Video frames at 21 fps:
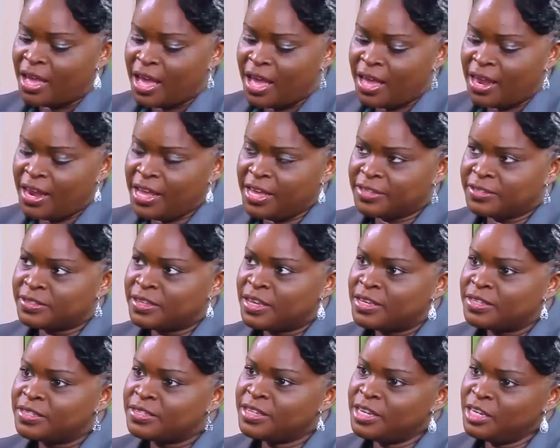Alex,
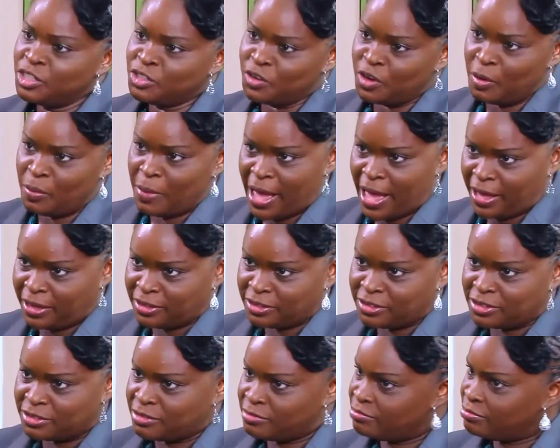central
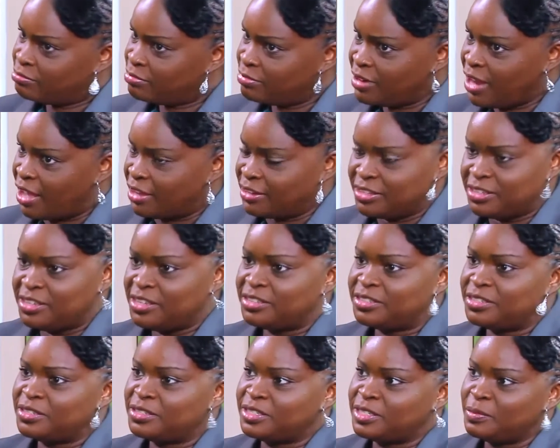banks, like the
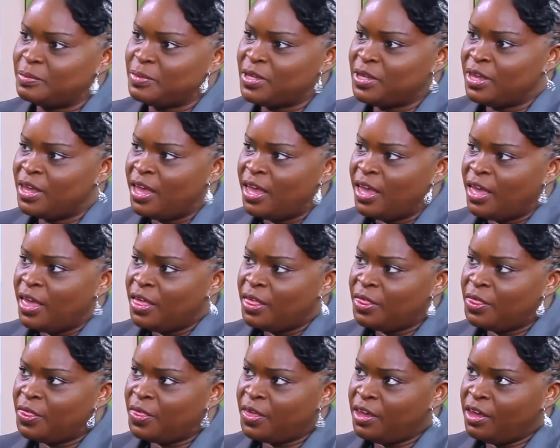ECCB,
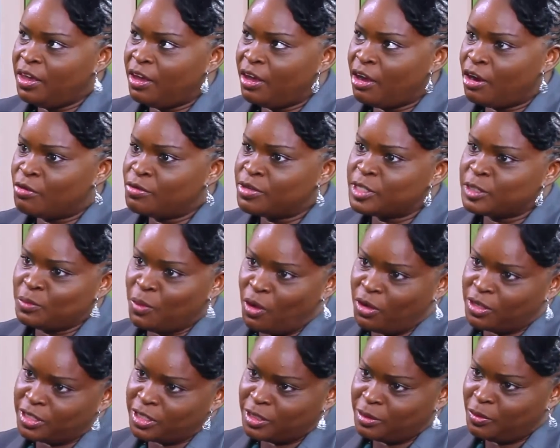they are
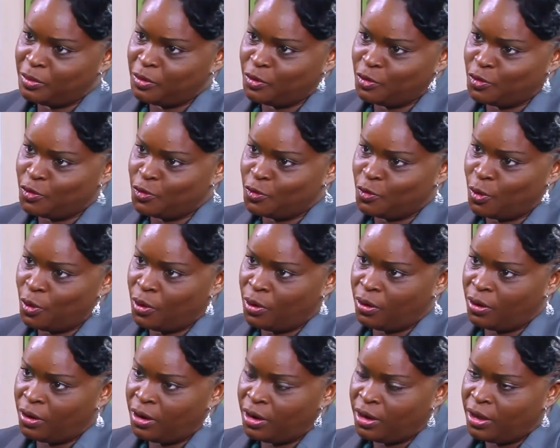responsible
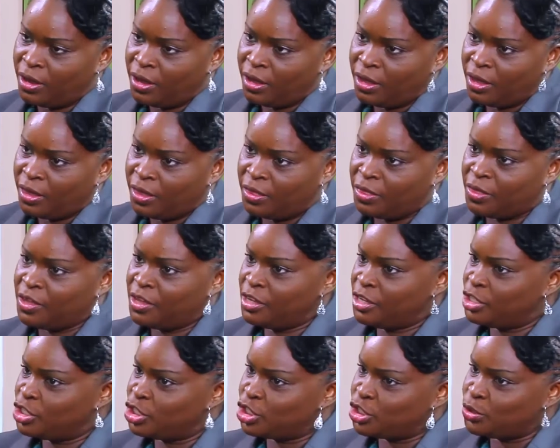for the
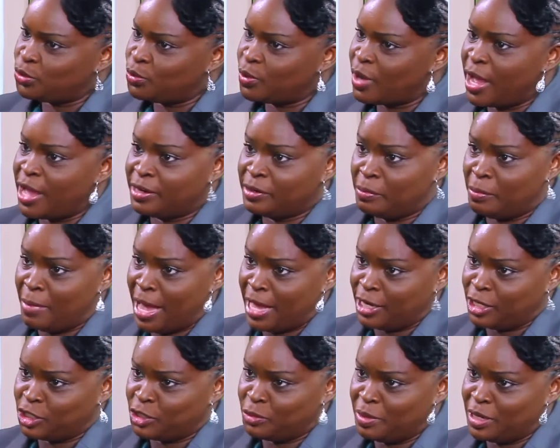issue and
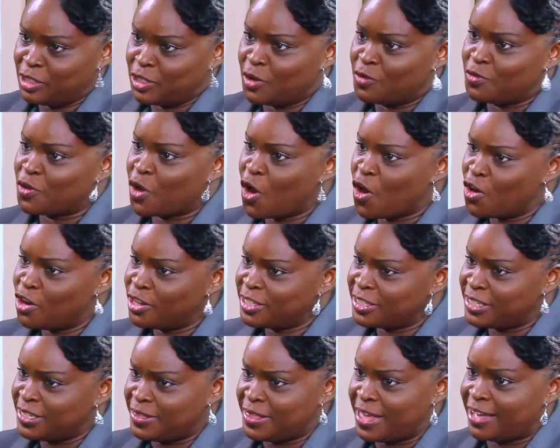management of
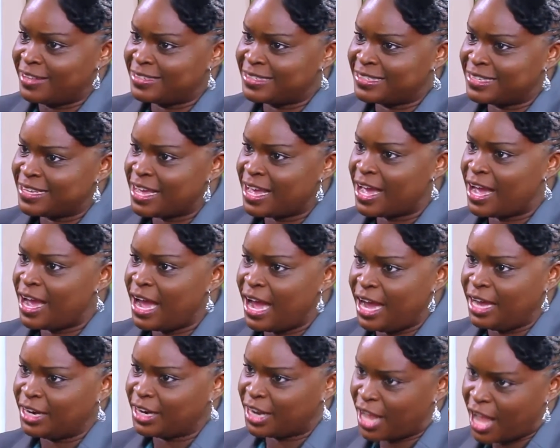currency, that's
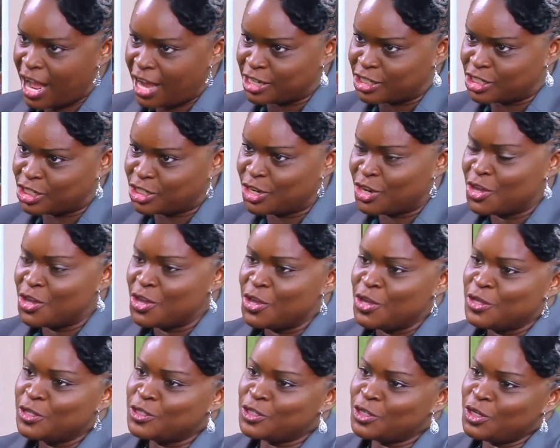hard cash.
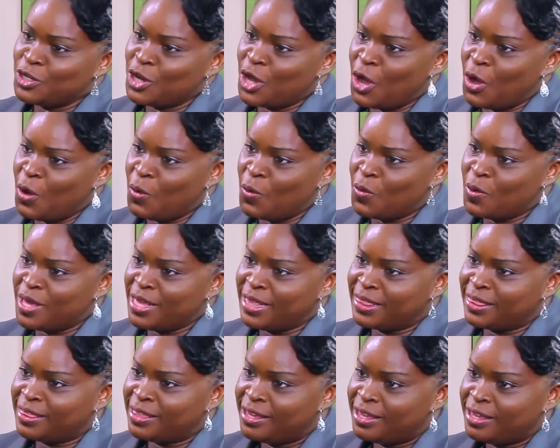So now
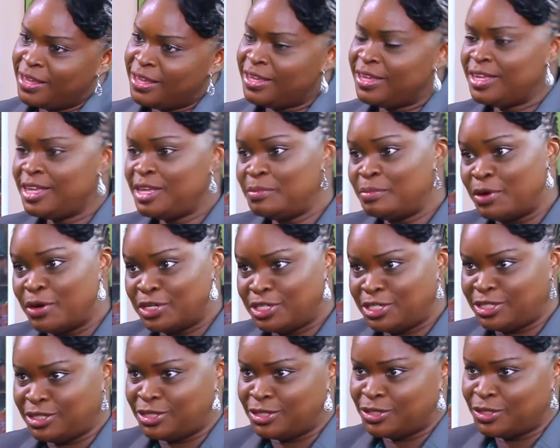with
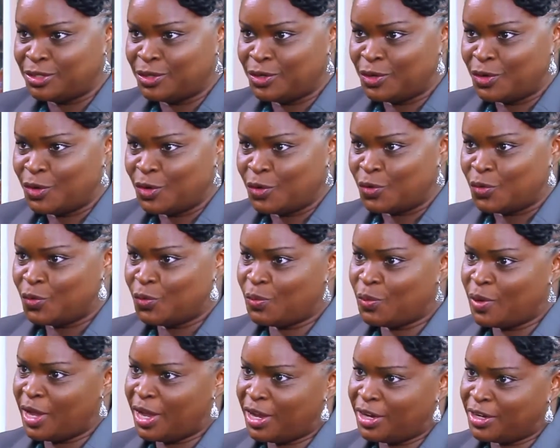e-money,
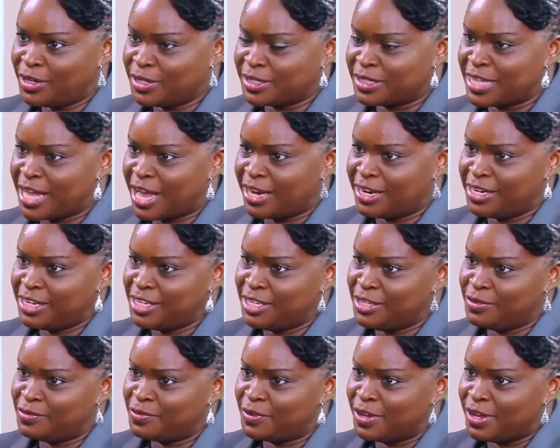where does that
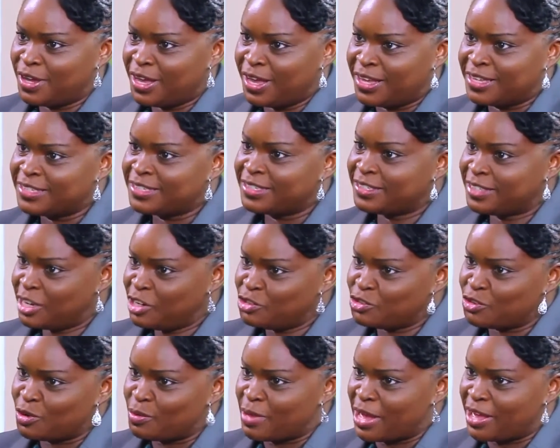leave
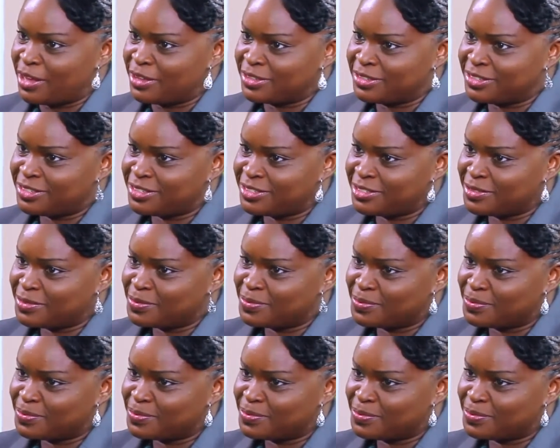central banks?